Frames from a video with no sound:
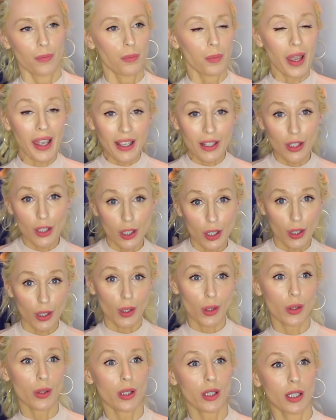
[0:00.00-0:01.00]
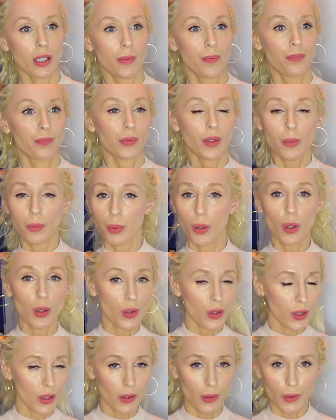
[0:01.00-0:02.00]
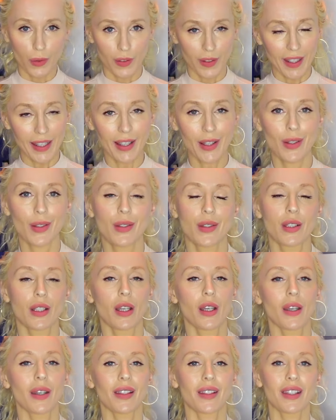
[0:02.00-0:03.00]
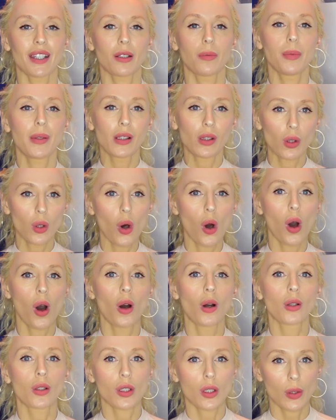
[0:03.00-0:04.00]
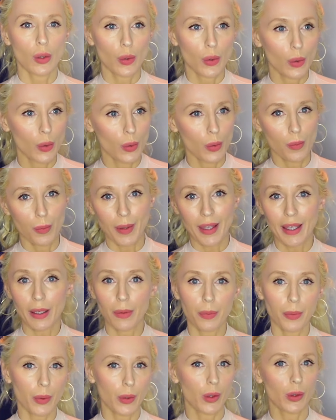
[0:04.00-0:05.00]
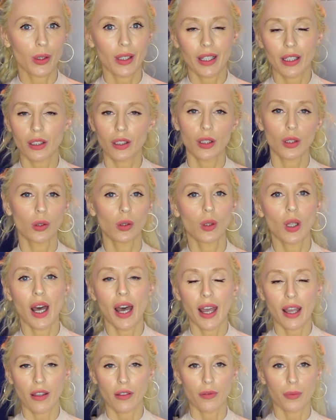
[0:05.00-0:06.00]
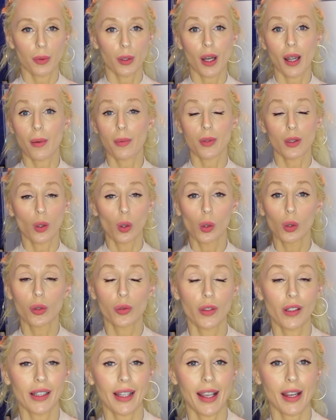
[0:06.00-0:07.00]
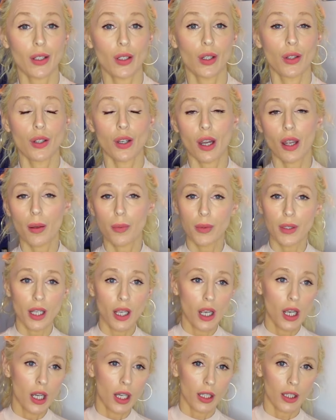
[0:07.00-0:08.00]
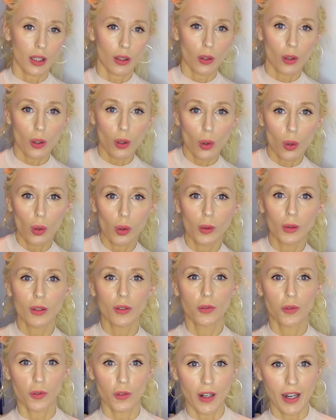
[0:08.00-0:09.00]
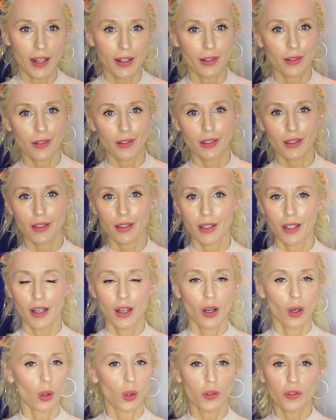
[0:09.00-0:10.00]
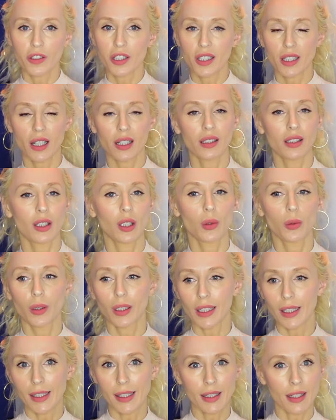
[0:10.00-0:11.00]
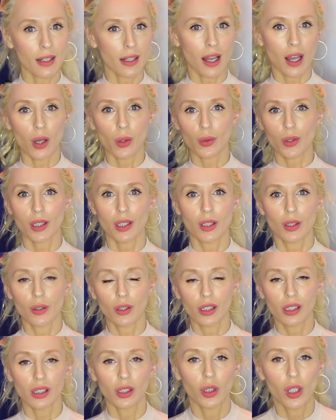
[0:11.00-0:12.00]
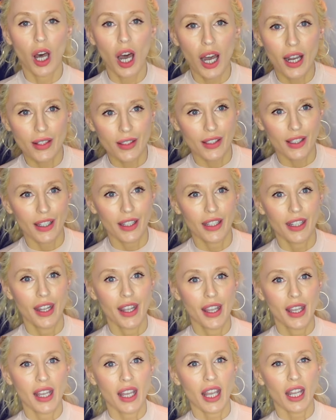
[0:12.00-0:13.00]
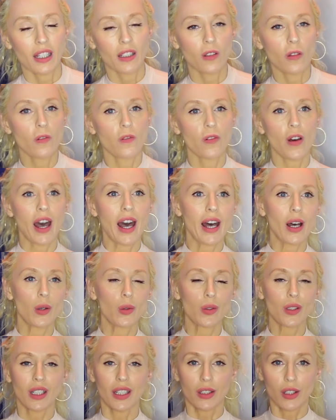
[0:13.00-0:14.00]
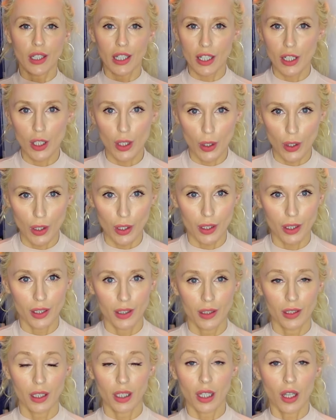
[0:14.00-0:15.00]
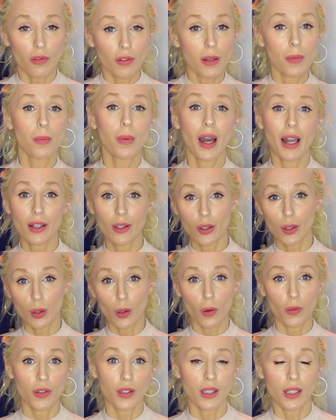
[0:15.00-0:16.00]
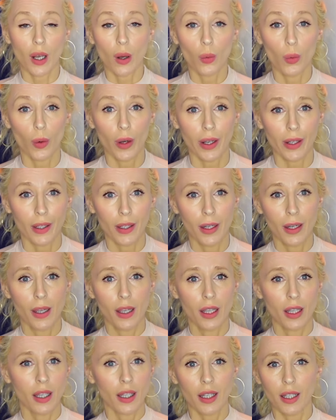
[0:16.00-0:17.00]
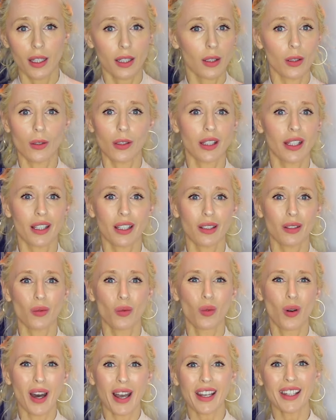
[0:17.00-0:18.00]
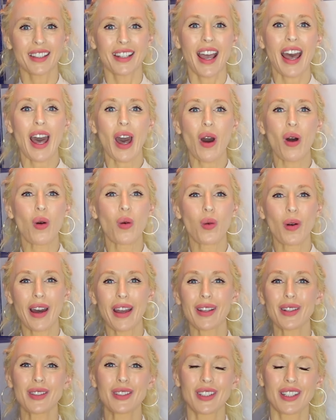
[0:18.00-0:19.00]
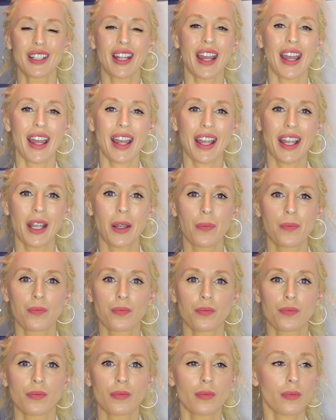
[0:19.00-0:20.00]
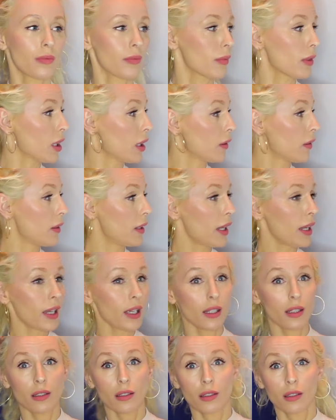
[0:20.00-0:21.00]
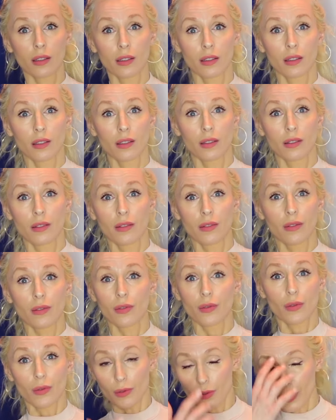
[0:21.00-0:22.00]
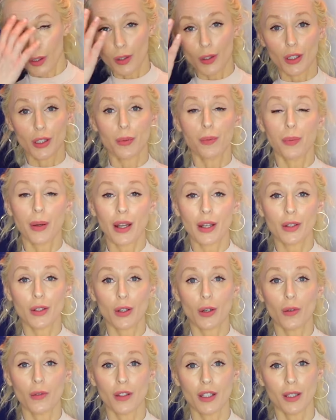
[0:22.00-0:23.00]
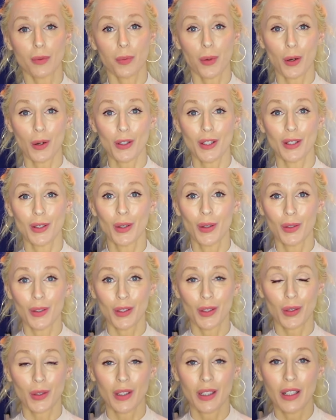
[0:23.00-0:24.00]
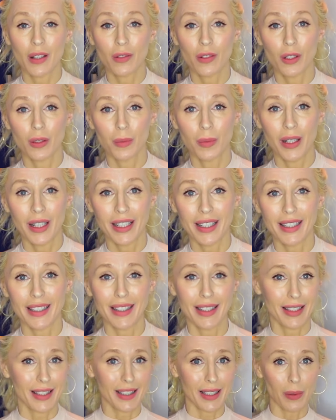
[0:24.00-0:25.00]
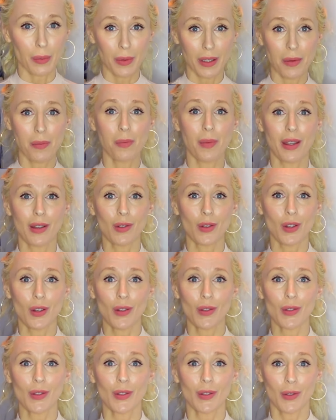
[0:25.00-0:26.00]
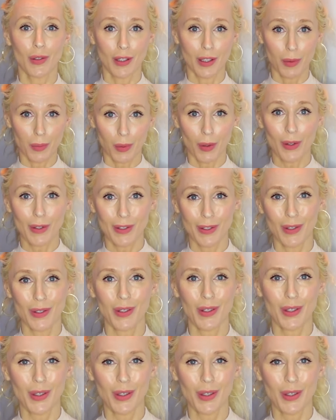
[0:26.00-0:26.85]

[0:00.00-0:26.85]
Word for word: pictures, personal things that belong to people in your life, perhaps old relationships, your old friends. All of a sudden, you were cleaning out your closet and you found a t shirt that reminds you of someone and you're like, why now? Why today? And then there's a picture of this person on the screen of your mind and somebody mentions this person to